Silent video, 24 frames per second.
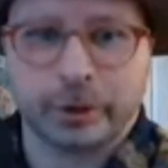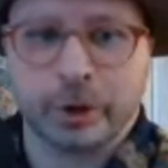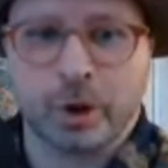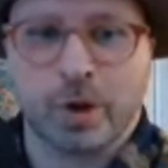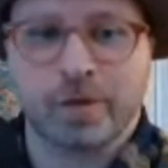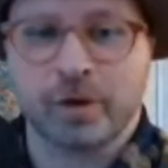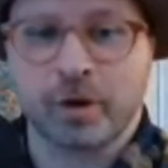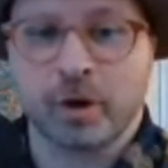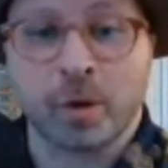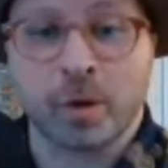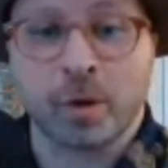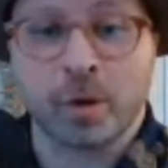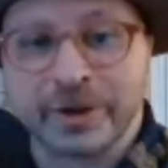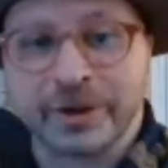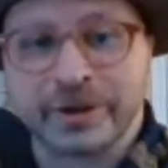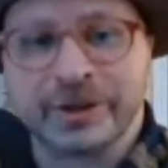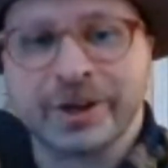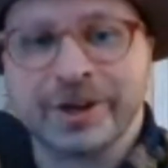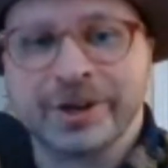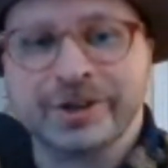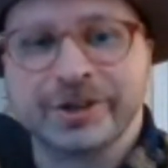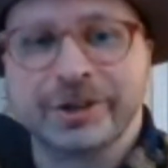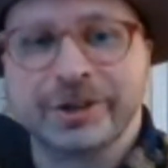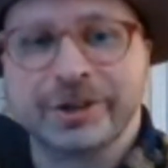the overall
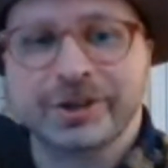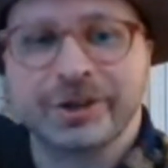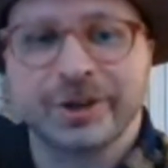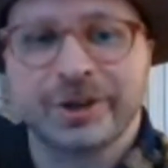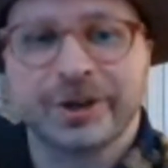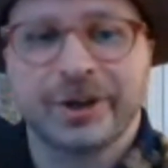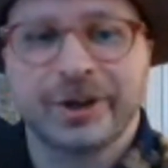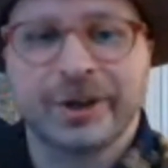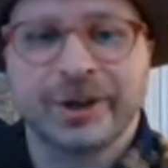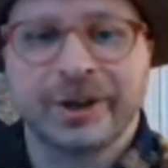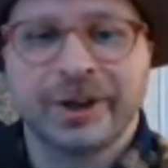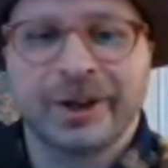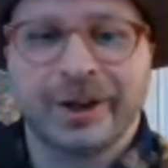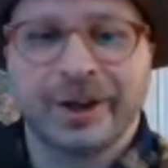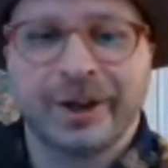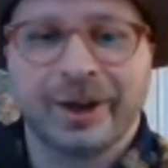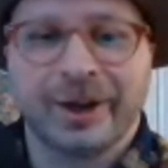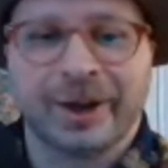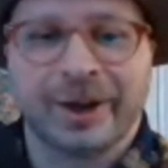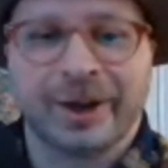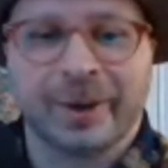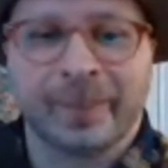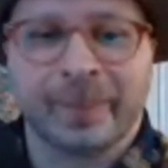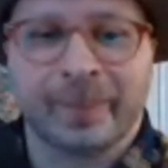business,
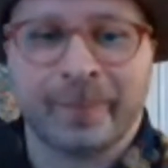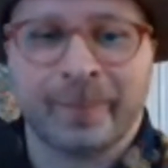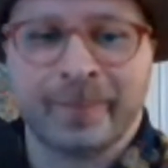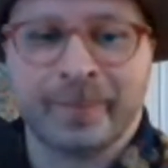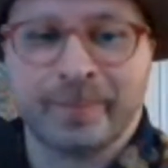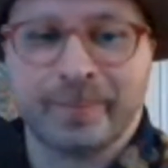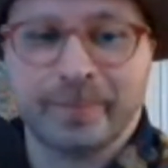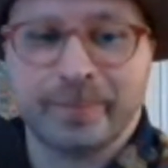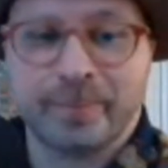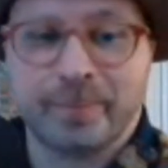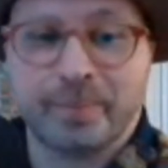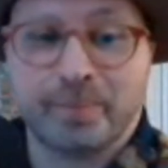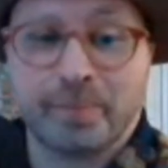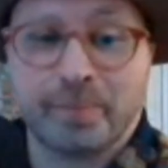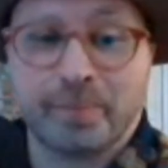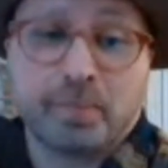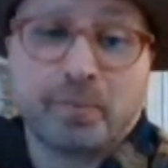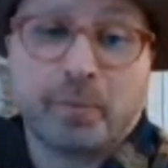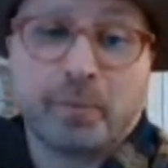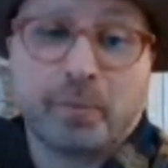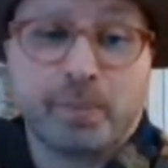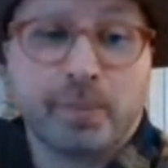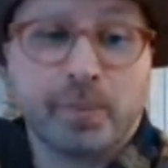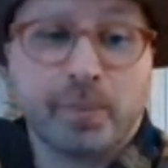
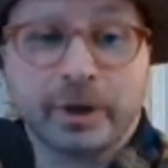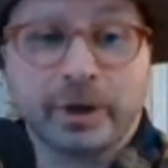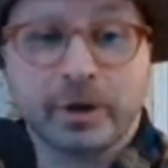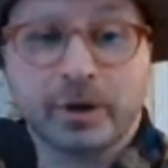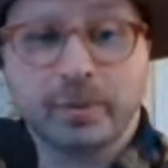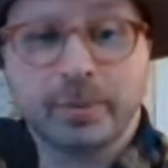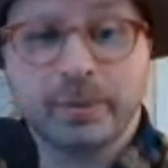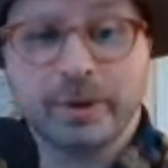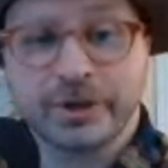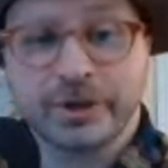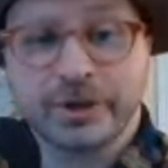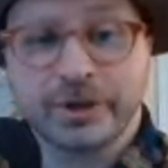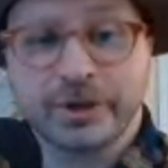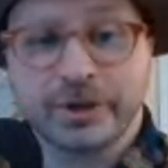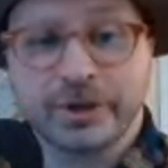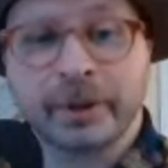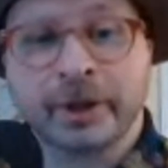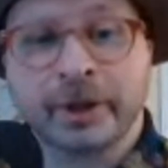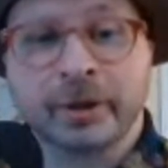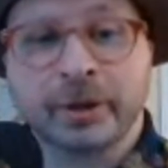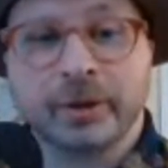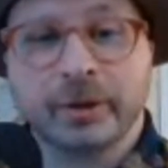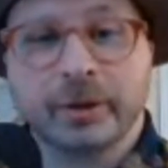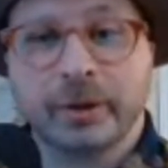but it could be
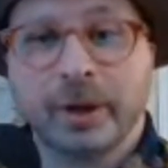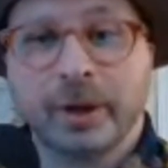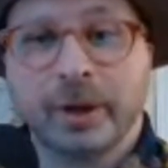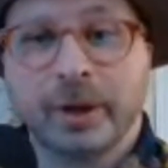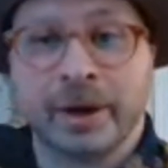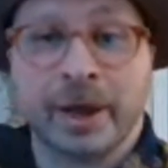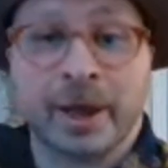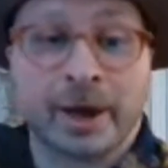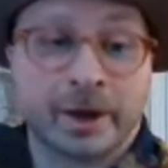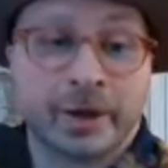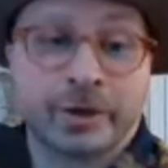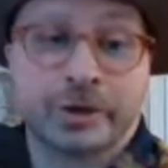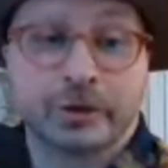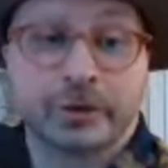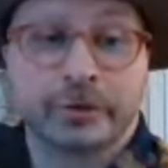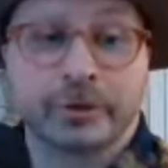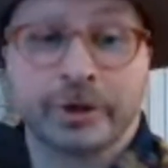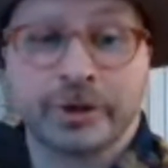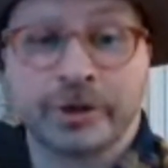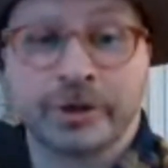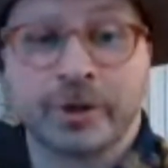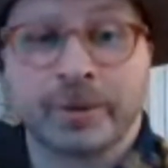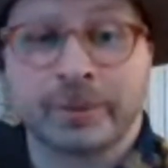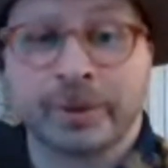something, and
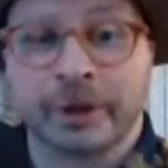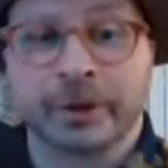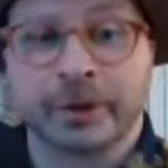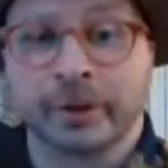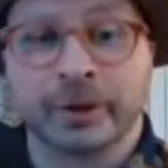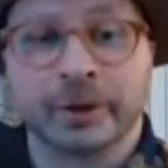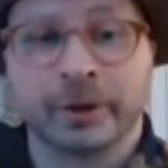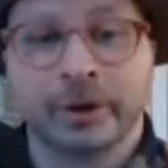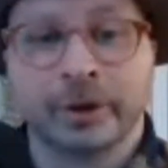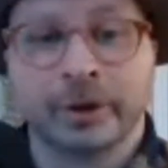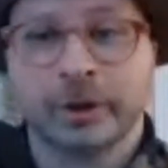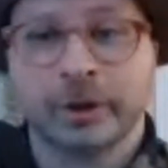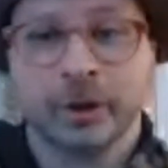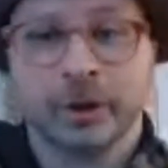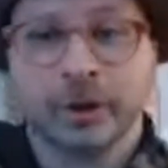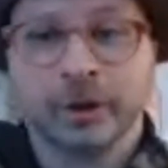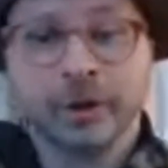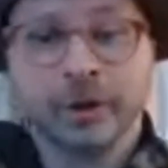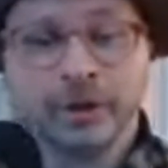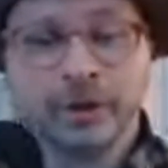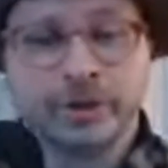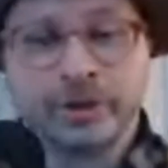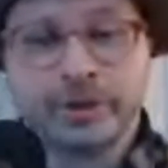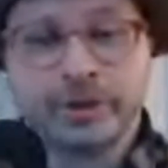it's certainly something
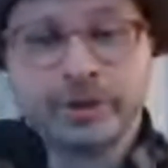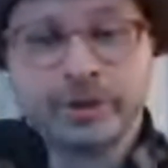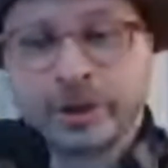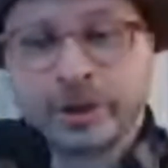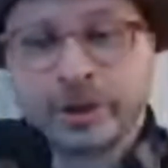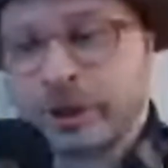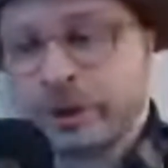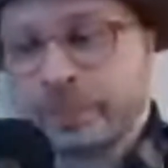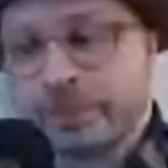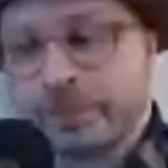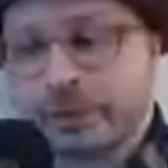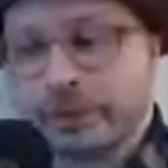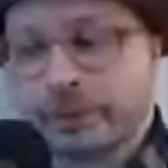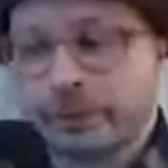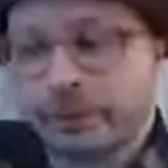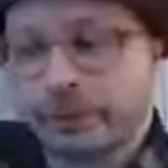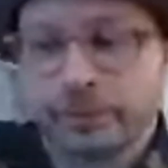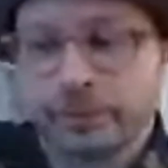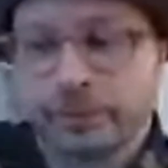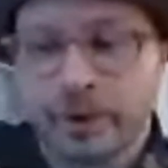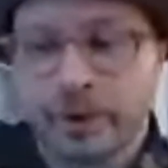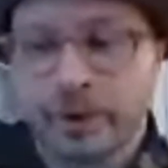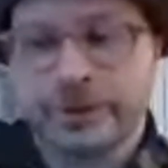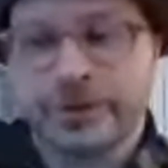to keep
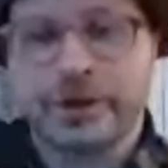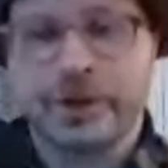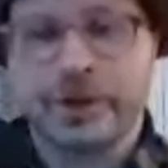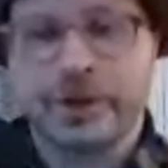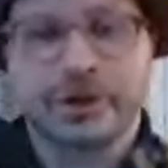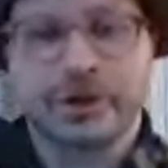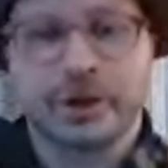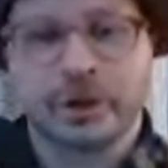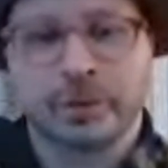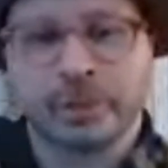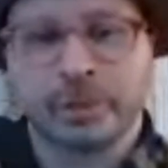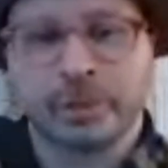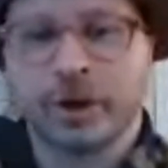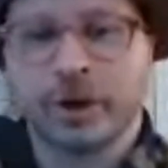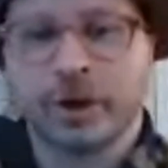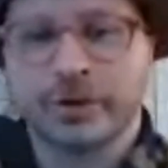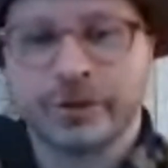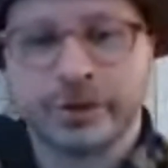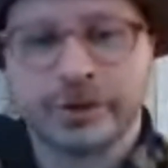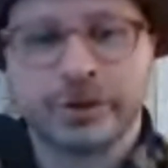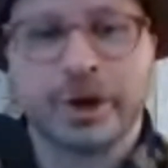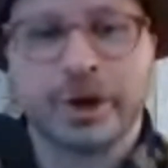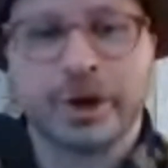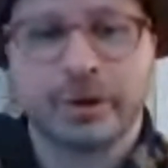assessing,
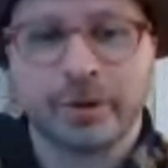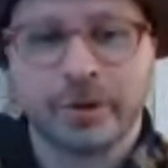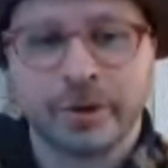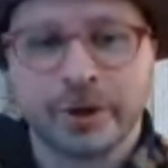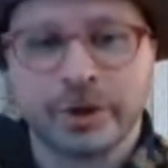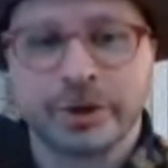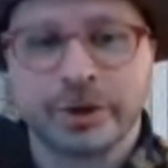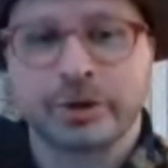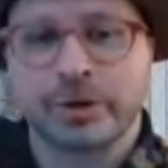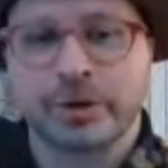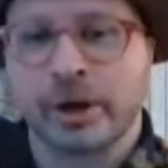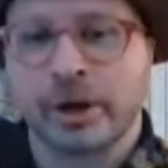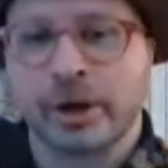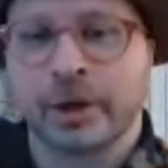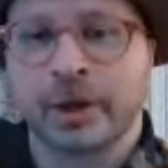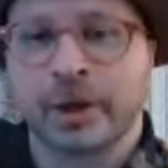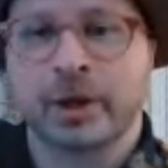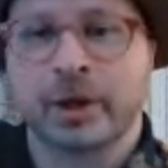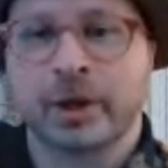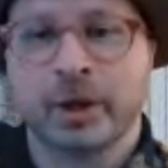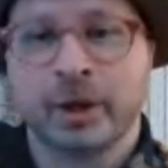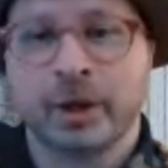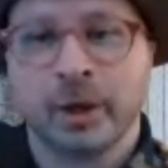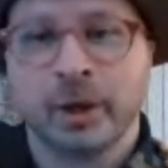because the title
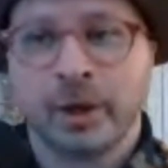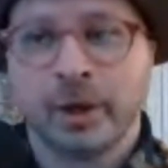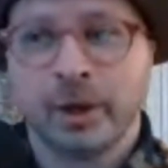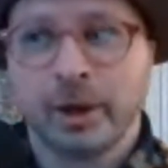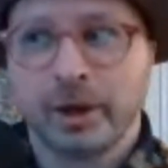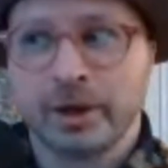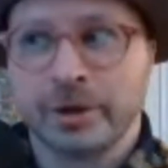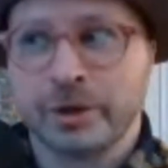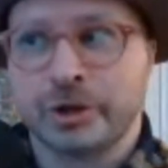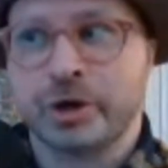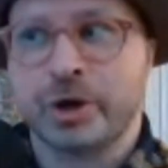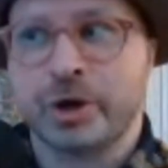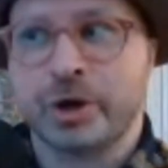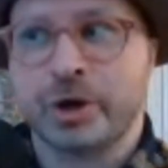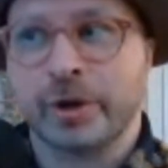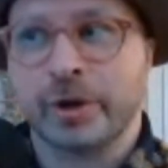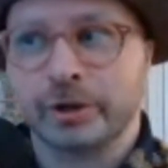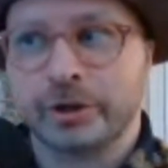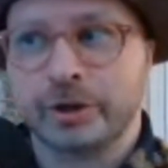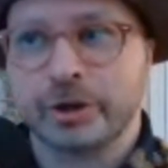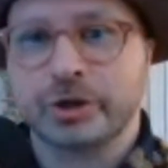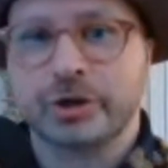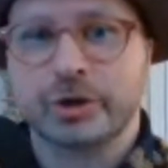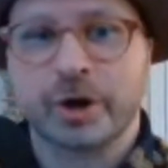industry is
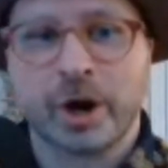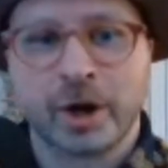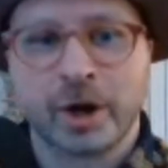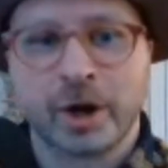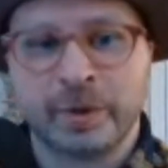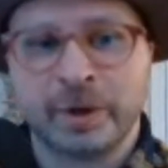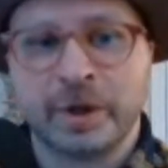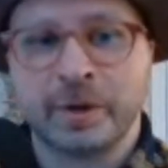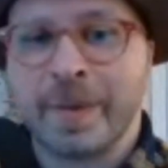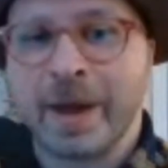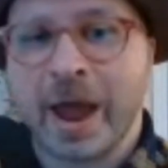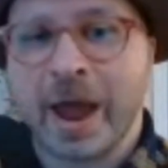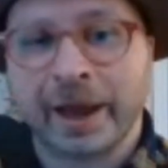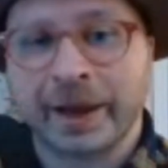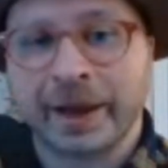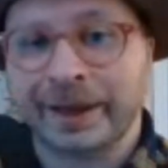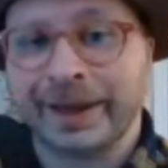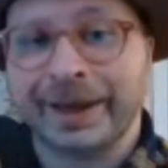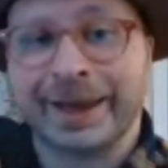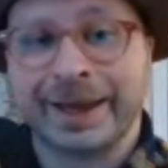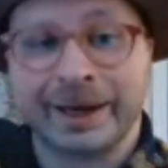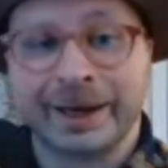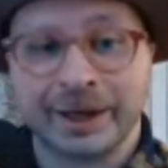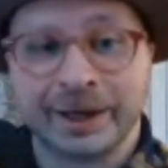going to try to beat
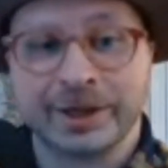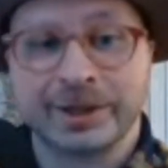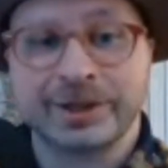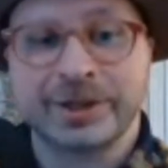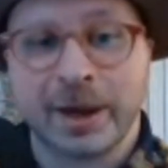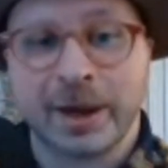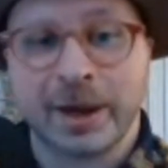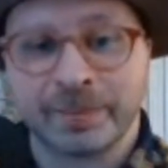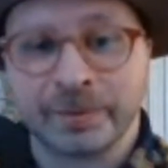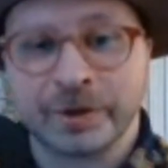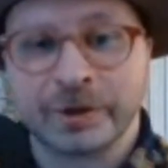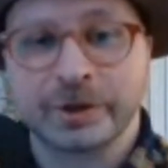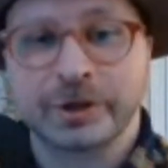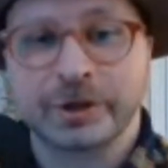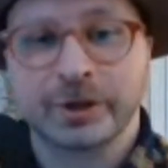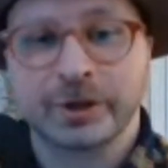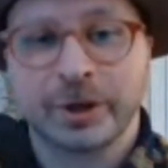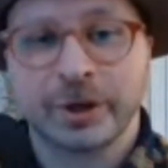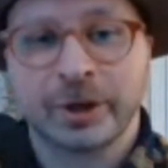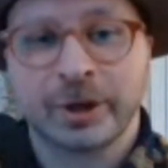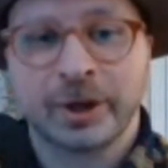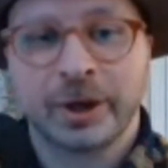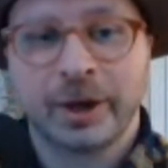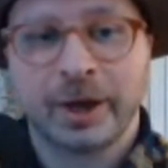back any
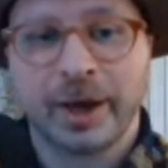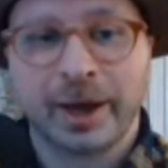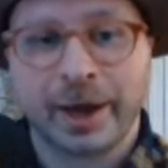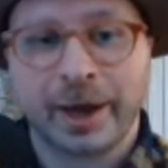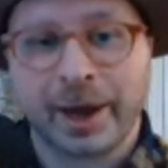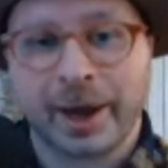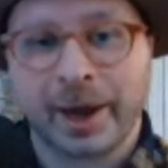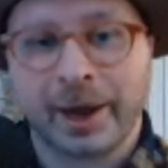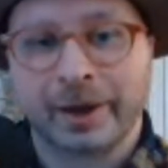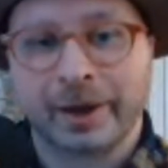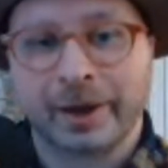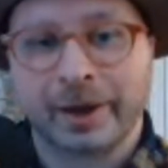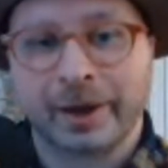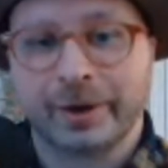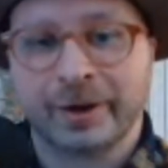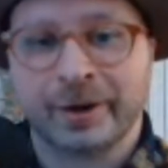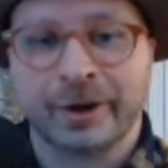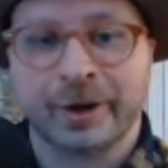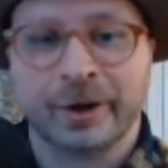attempt at